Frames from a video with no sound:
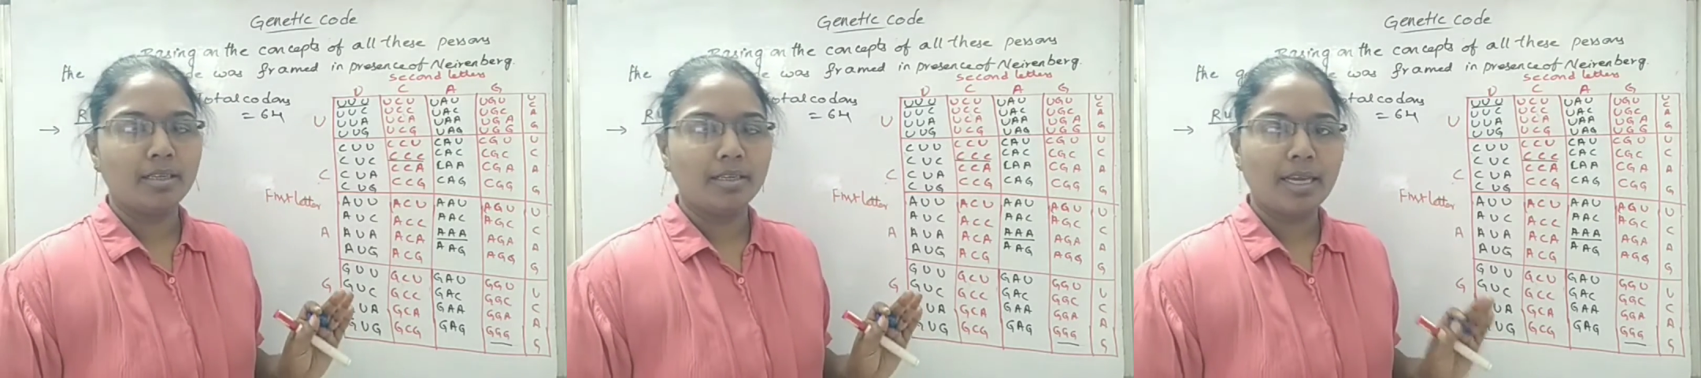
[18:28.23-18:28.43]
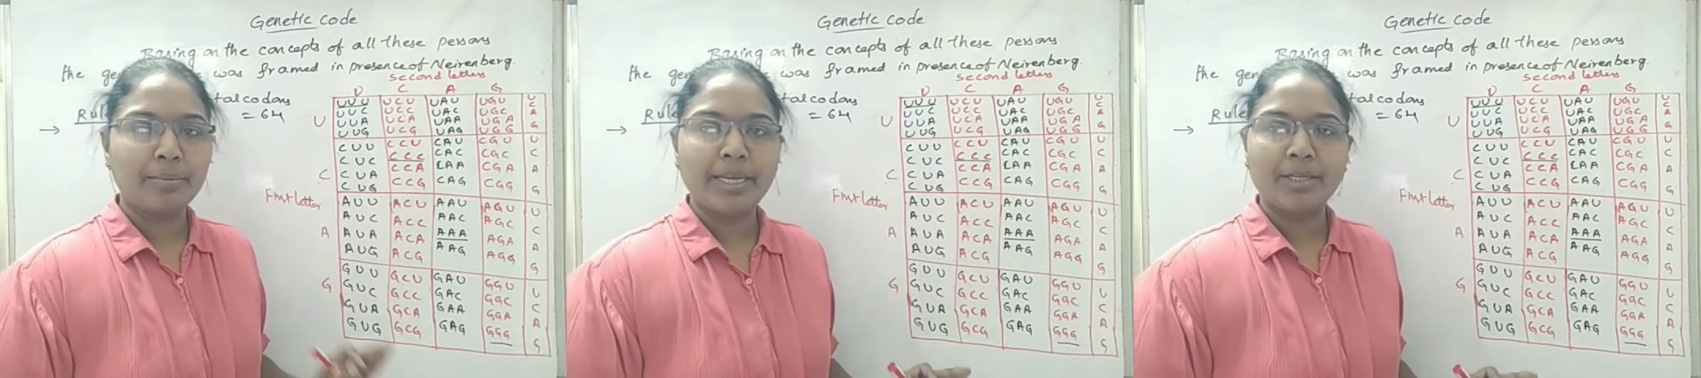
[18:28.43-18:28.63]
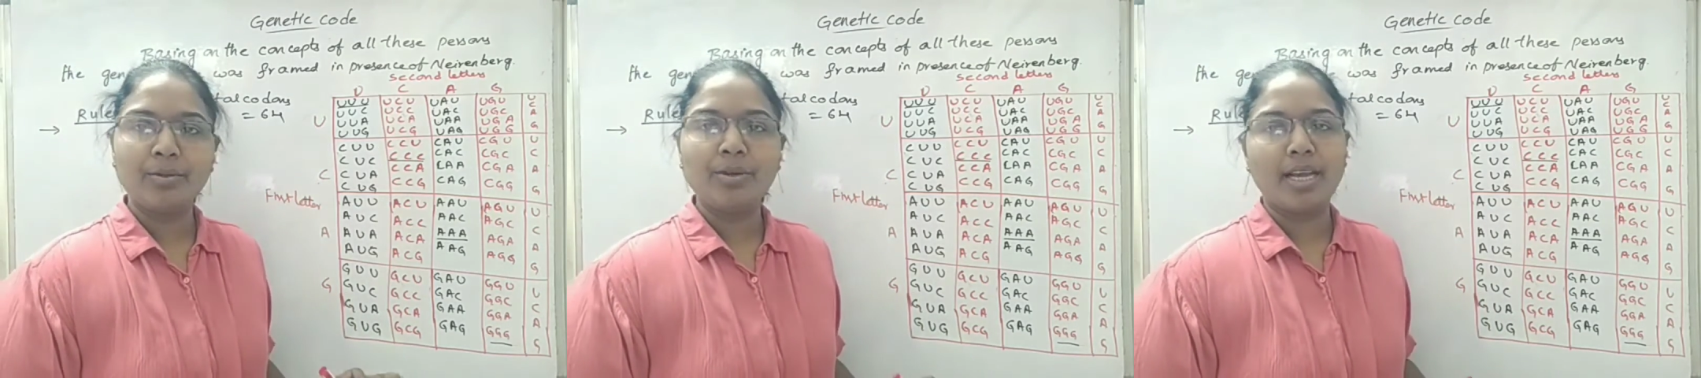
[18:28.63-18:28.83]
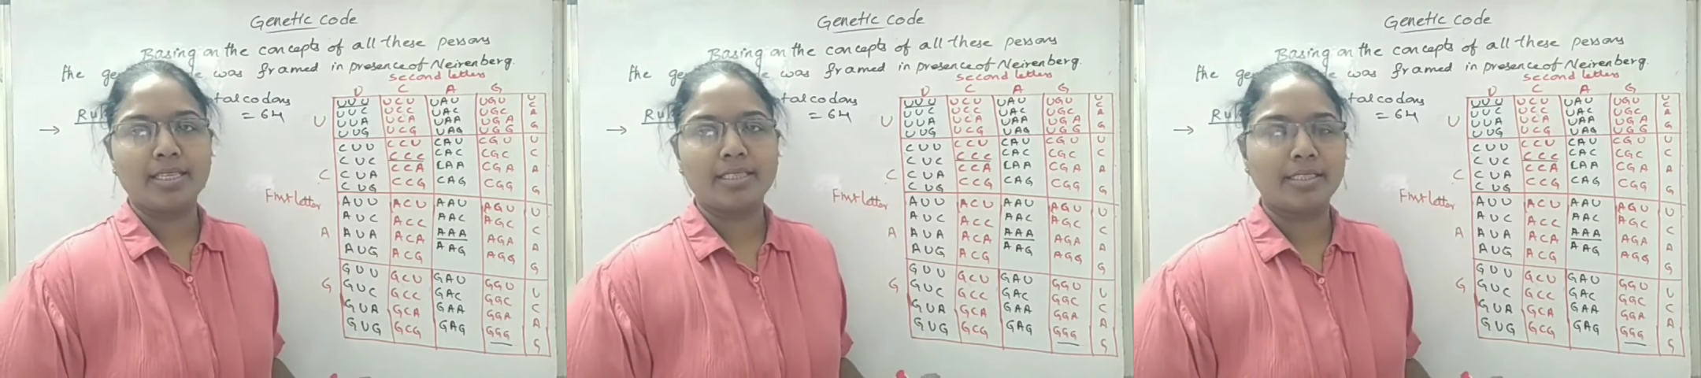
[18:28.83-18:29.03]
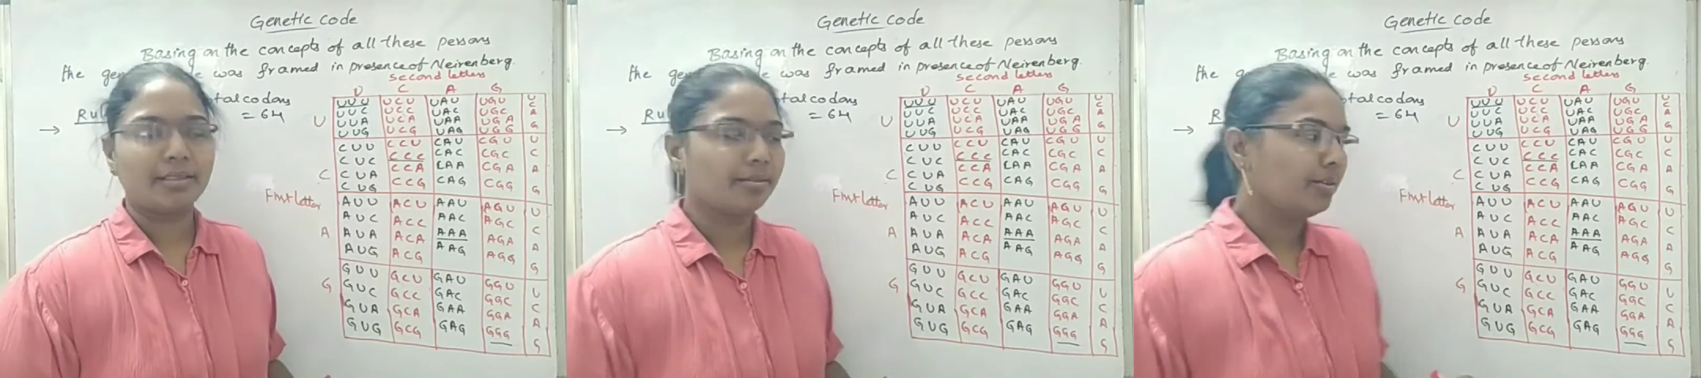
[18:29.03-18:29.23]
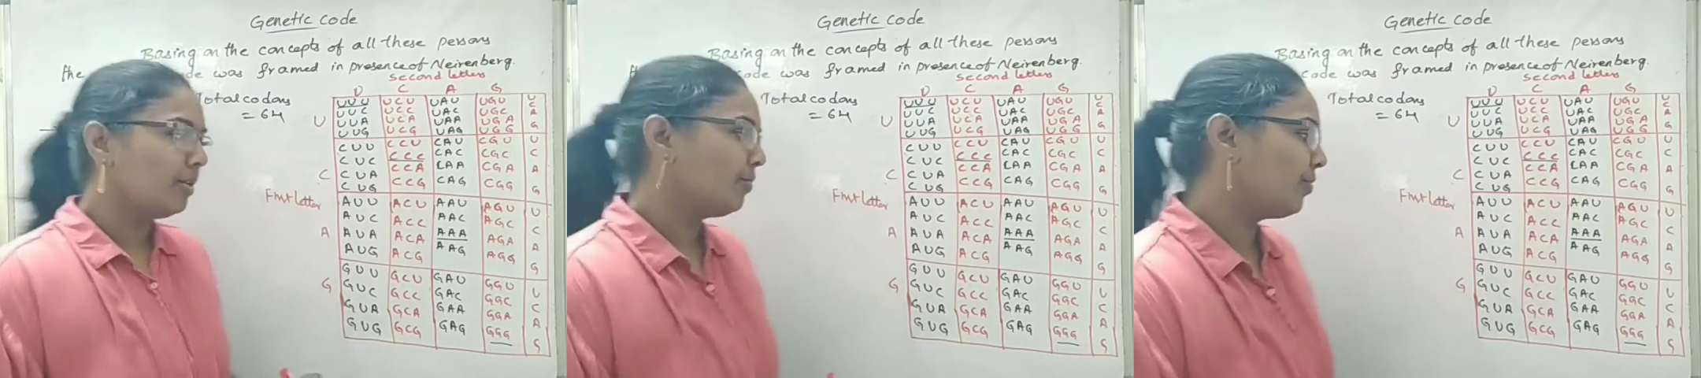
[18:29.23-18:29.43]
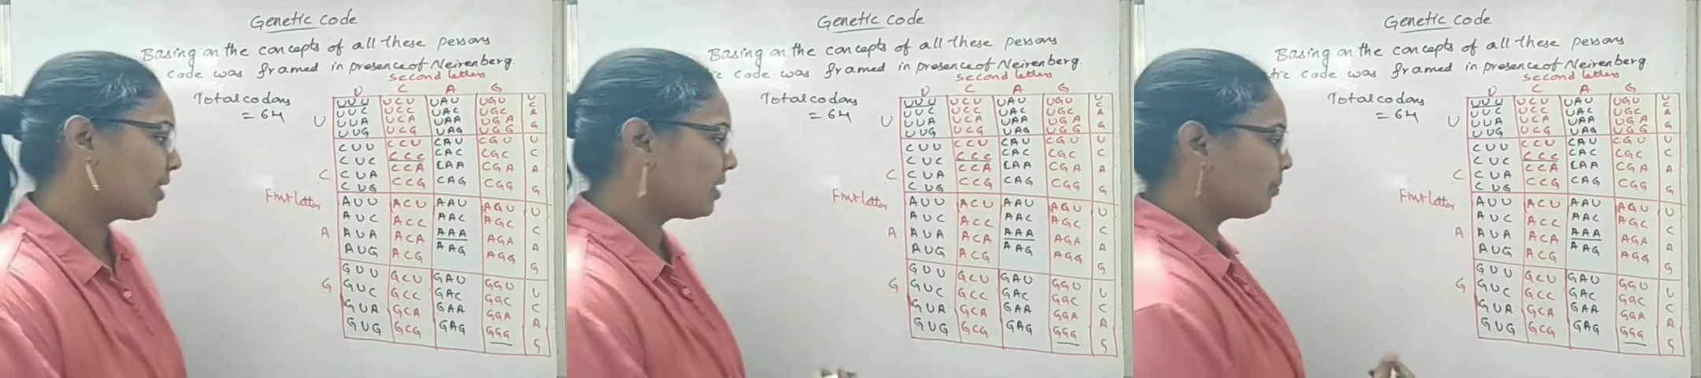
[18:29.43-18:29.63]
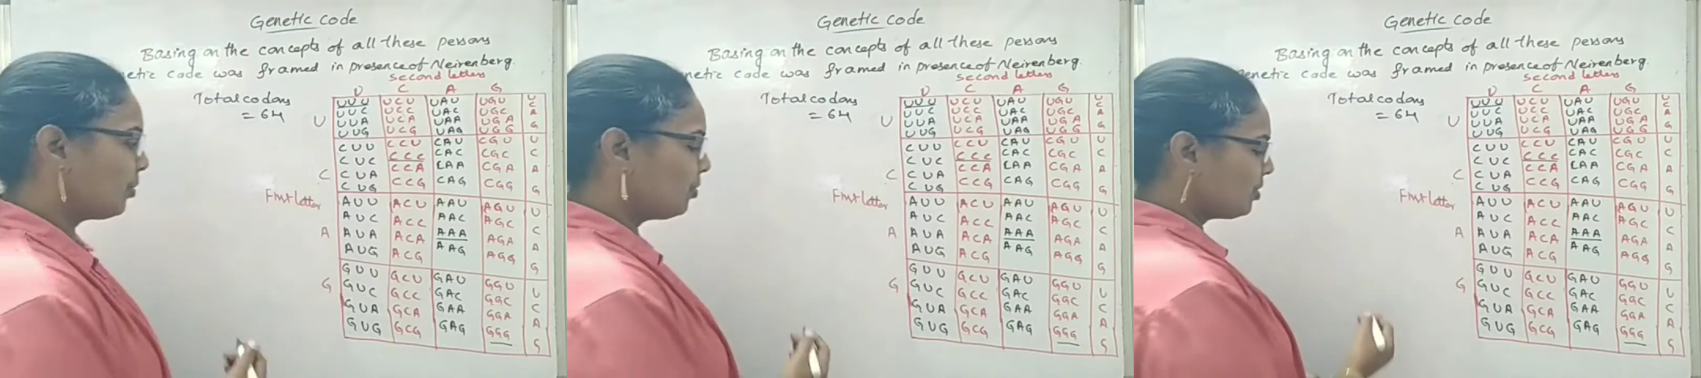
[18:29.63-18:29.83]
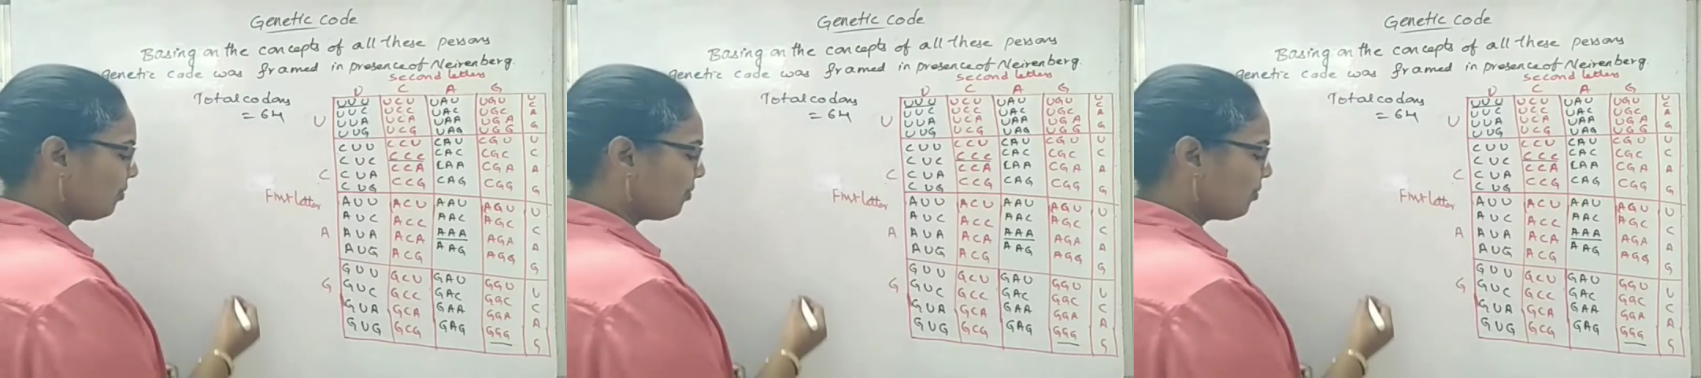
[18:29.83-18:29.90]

amino acid. For suppose